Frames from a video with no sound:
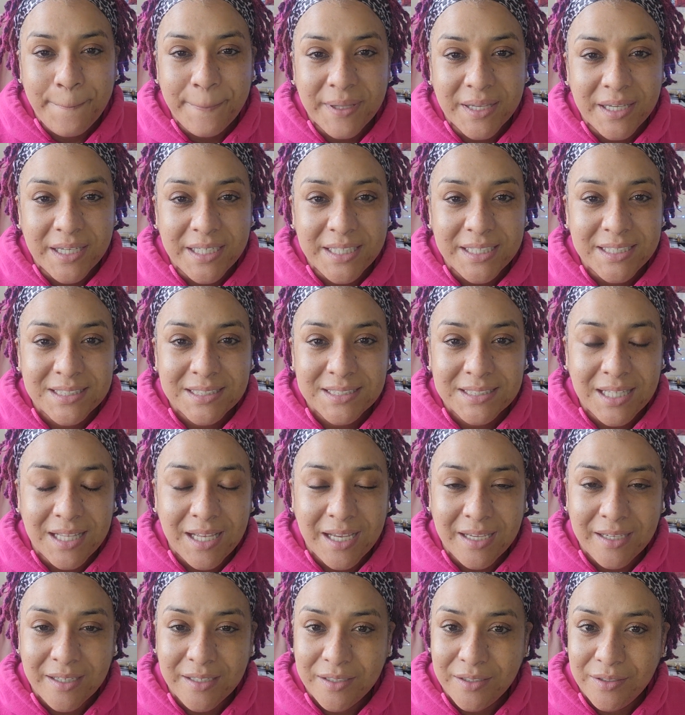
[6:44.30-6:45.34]
but it's
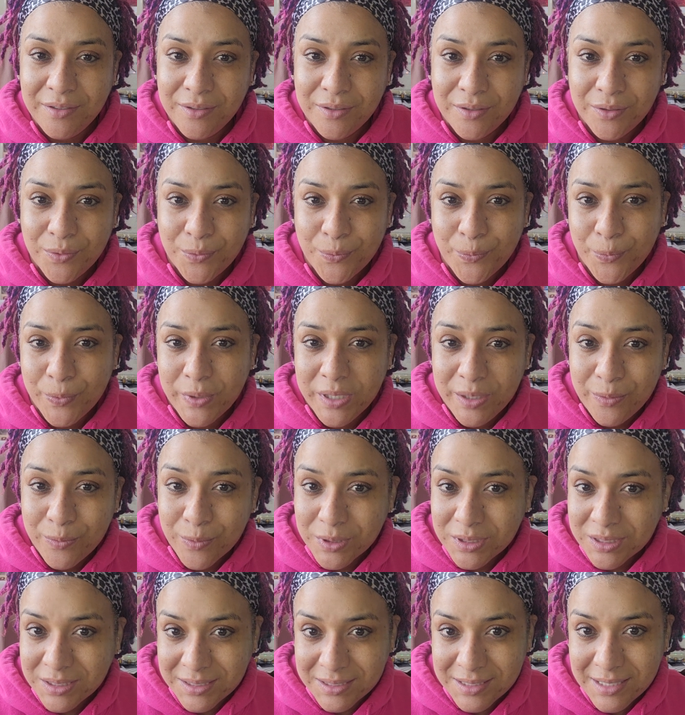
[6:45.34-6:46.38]
like, you know, we
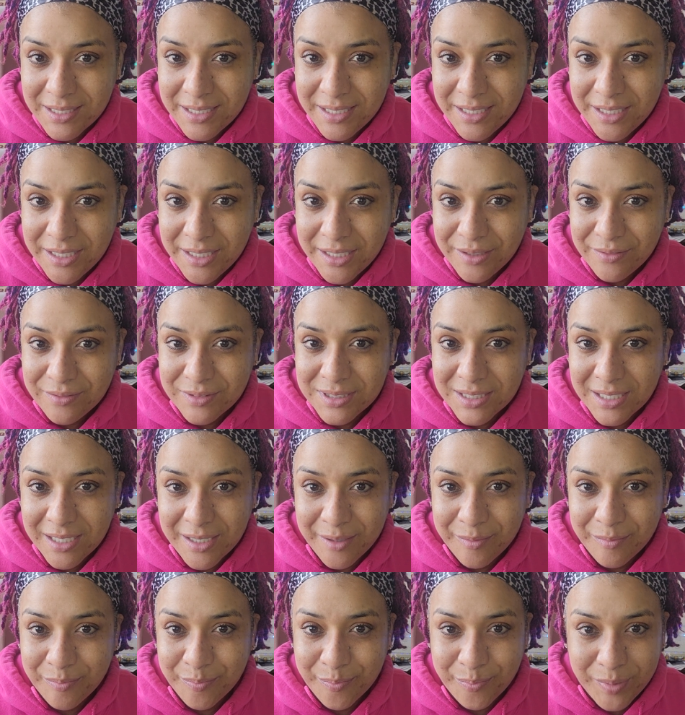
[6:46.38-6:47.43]
were slaves.
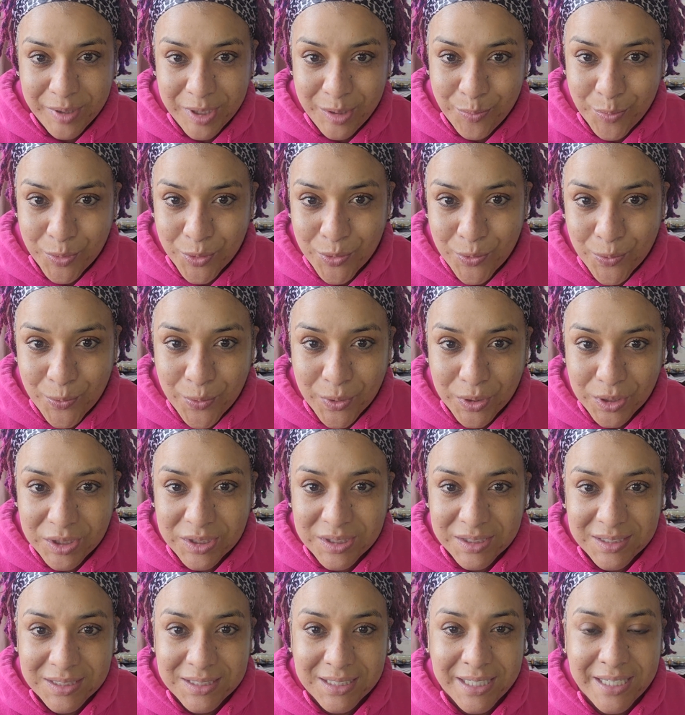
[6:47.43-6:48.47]
Like, people were
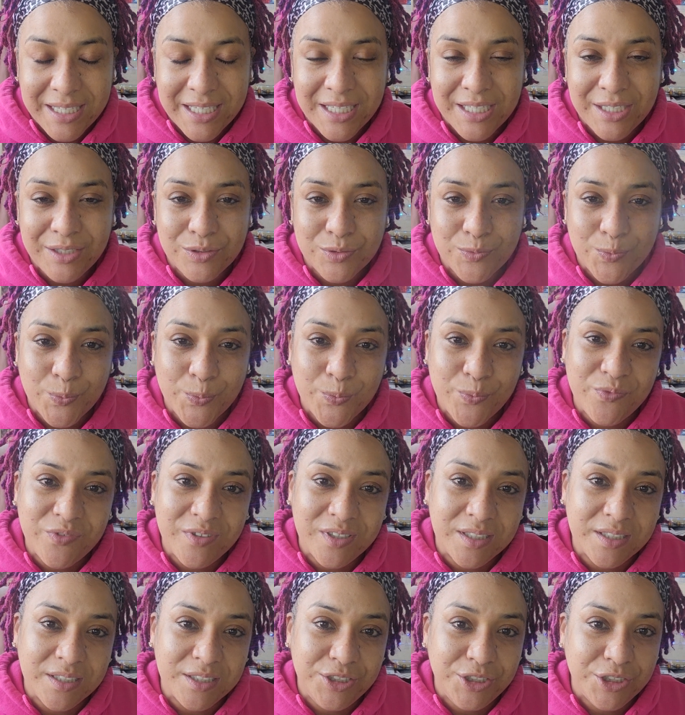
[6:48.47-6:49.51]
slaves.
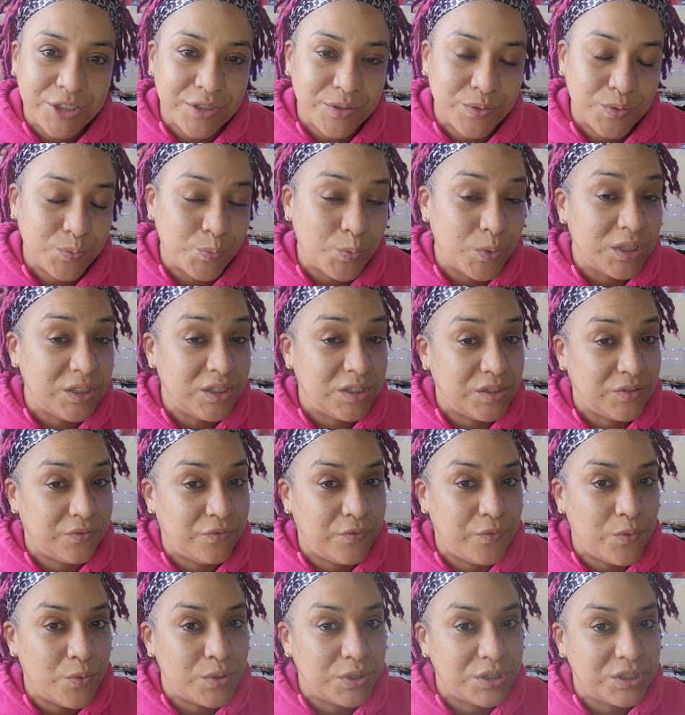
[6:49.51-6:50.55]
Religions was
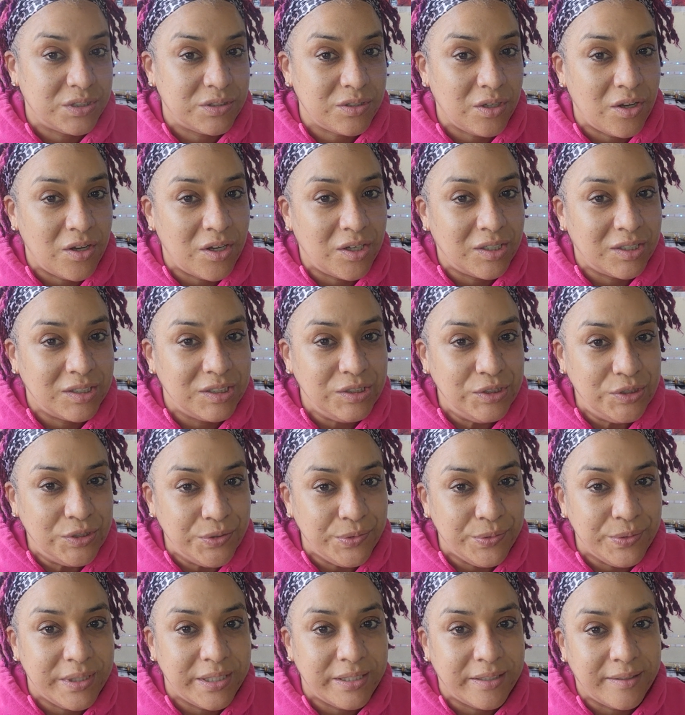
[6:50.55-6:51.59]
forced
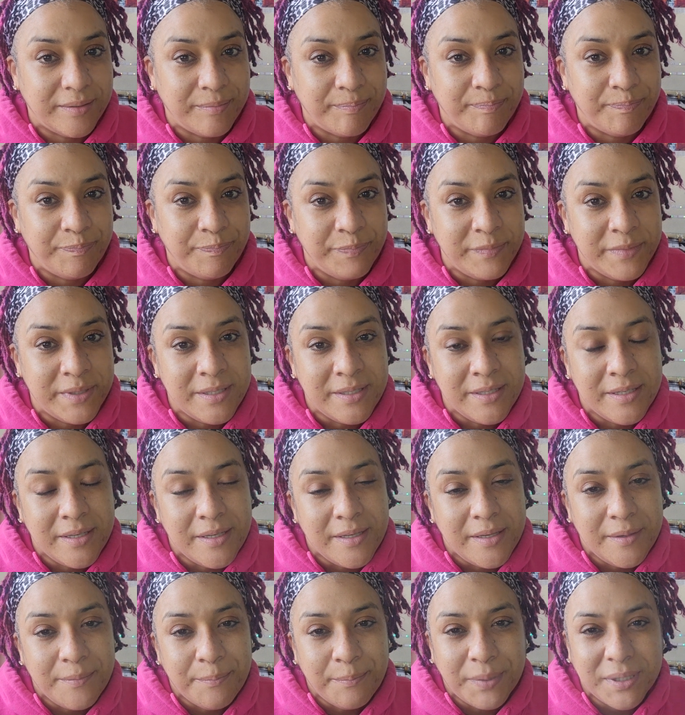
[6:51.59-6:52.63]
onto them
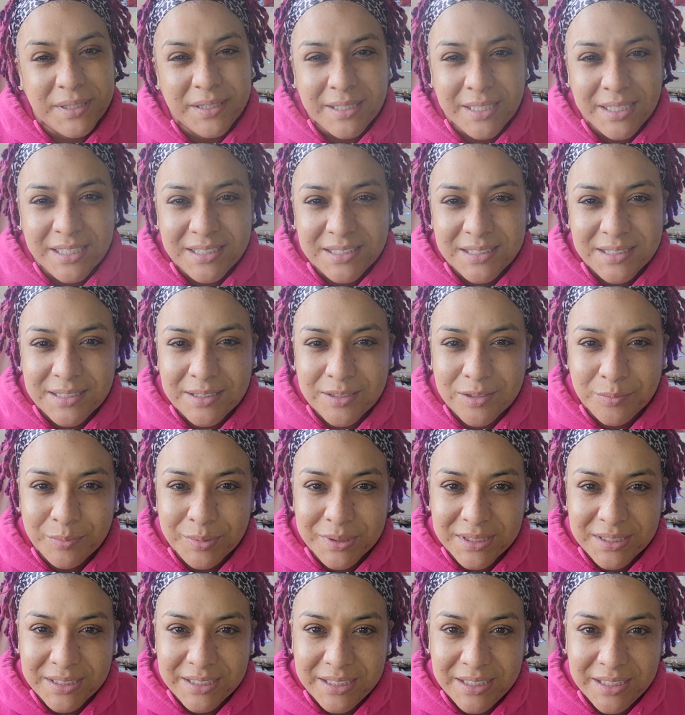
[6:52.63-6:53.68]
but they still
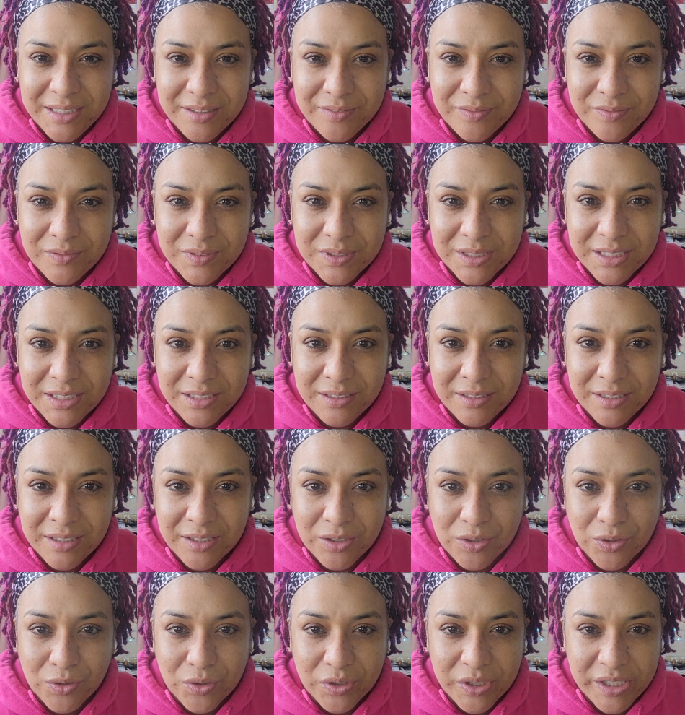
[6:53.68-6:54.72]
believed in
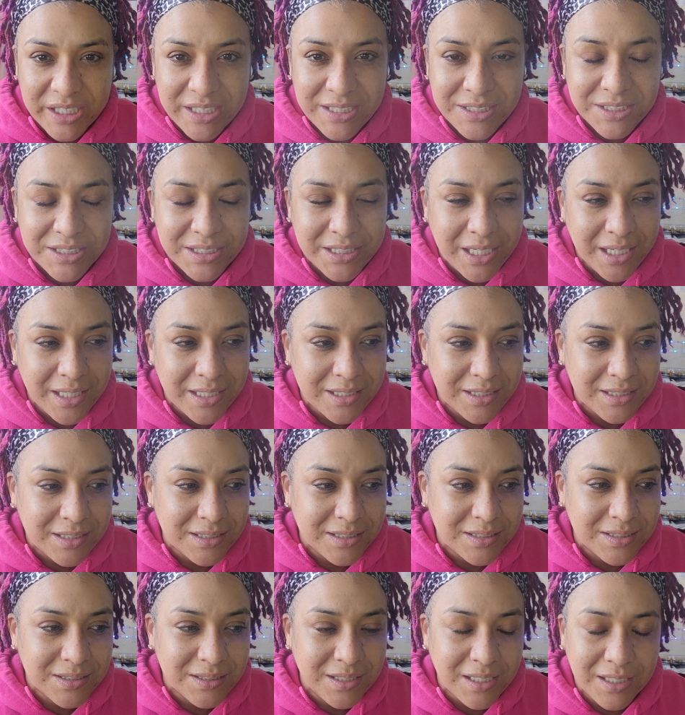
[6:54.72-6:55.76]
their
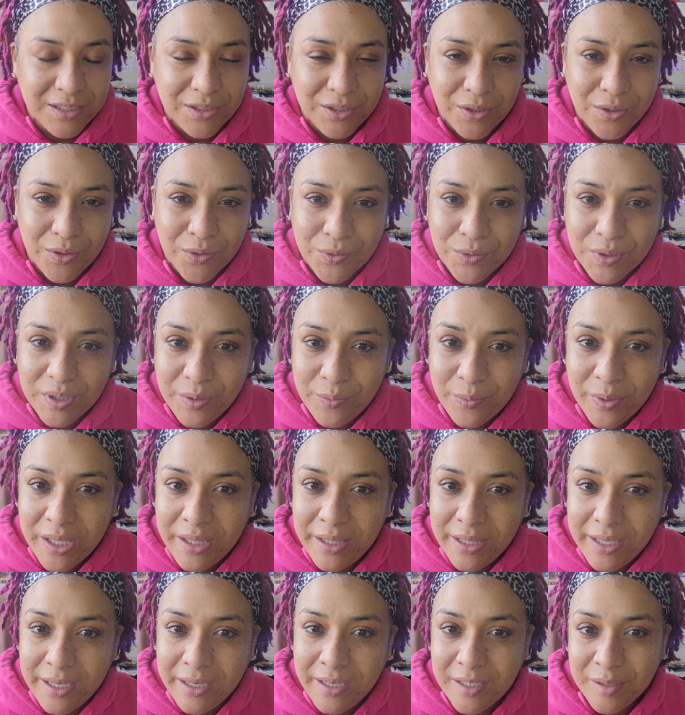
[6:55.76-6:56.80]
orishas. And the only way
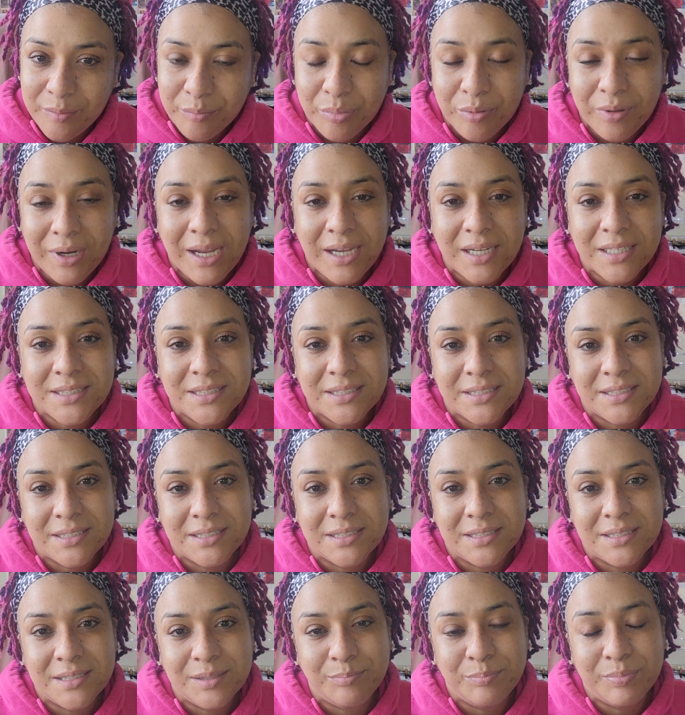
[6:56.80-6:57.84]
they can
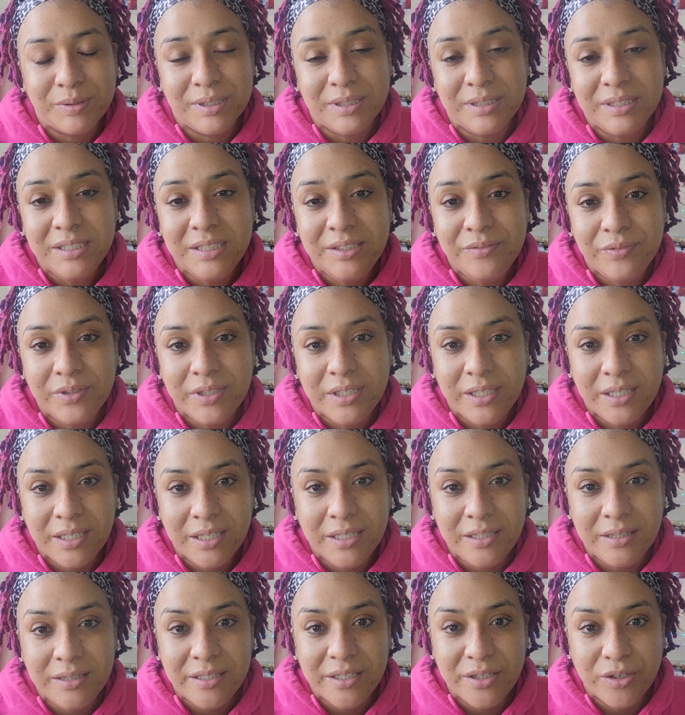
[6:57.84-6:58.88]
practice believing
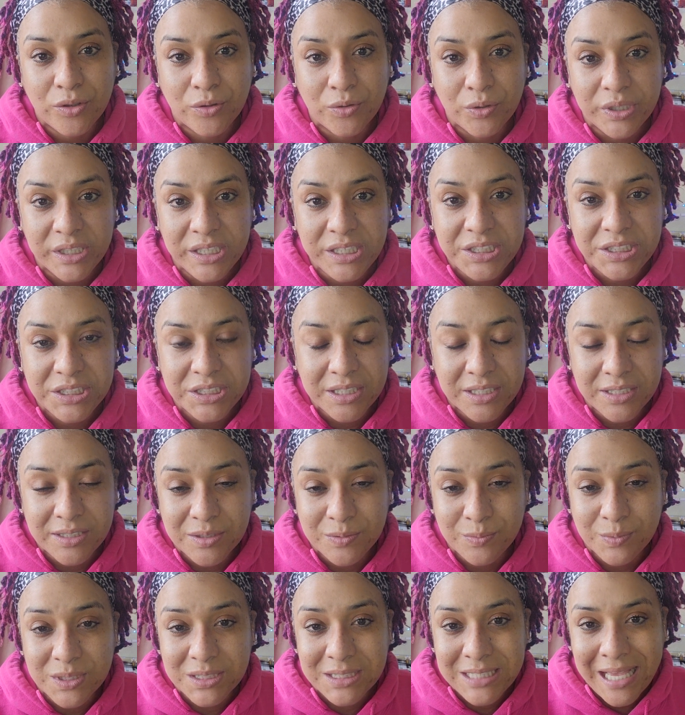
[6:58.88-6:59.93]
in their
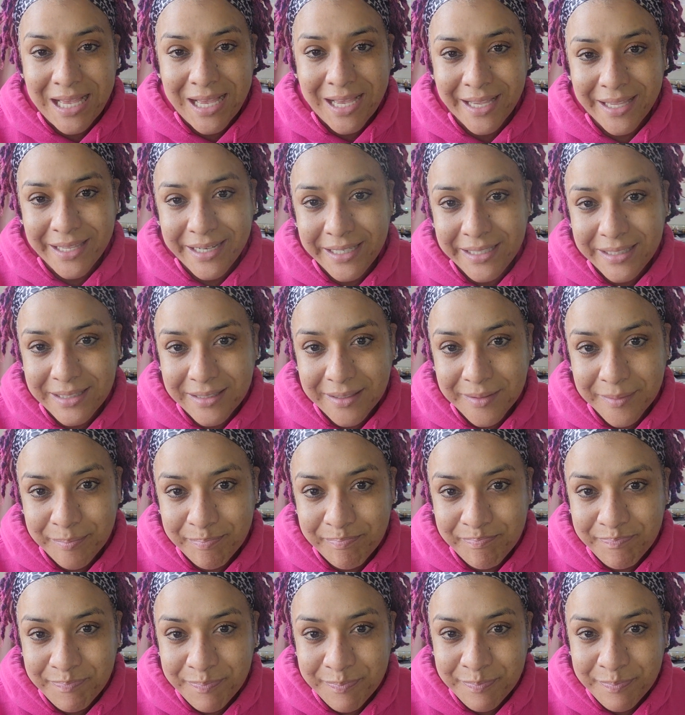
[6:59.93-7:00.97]
orishas was hiding them